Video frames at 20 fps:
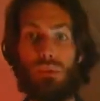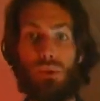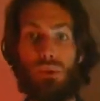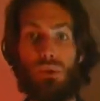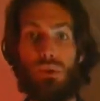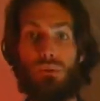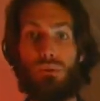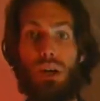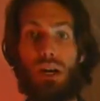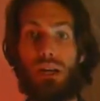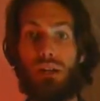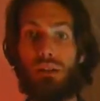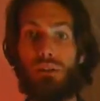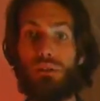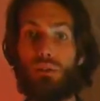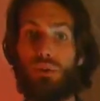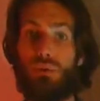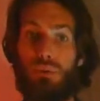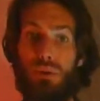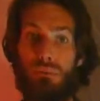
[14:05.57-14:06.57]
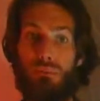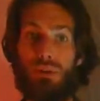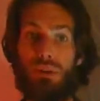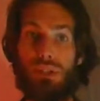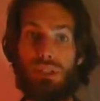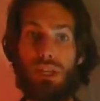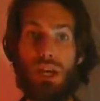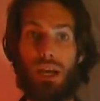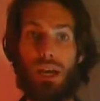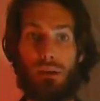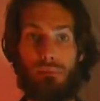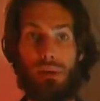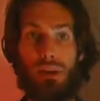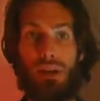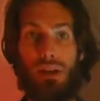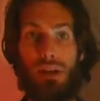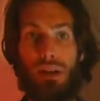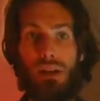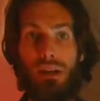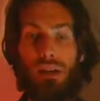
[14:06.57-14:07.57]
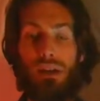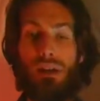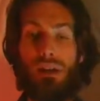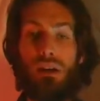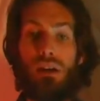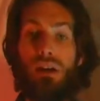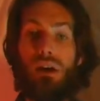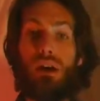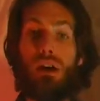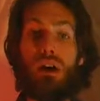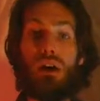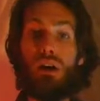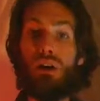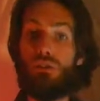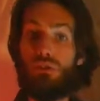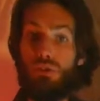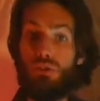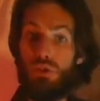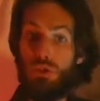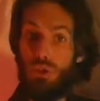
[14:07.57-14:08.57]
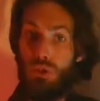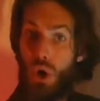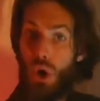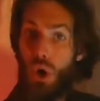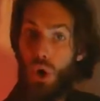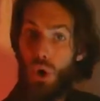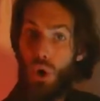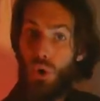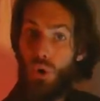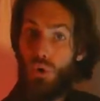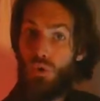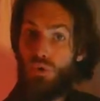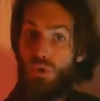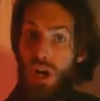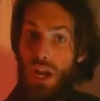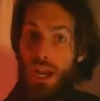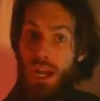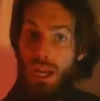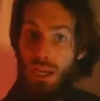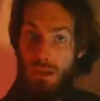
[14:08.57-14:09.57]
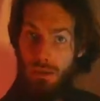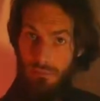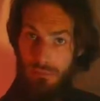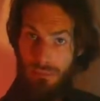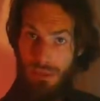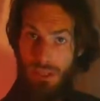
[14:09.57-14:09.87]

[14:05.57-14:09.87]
All right, so one more time. Do, re,